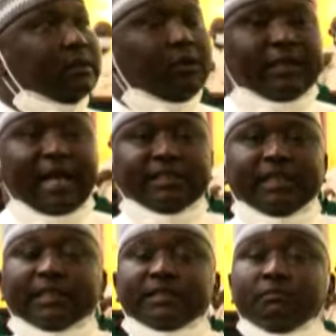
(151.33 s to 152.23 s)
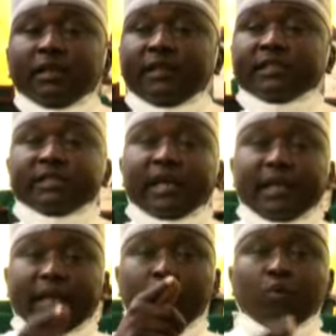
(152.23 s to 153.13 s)
of the National Assembly, the
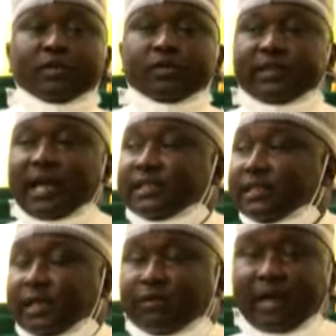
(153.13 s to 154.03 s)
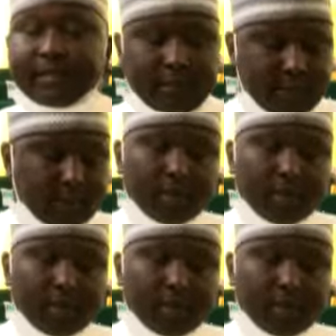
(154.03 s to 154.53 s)
CNA, who is there seated rightly,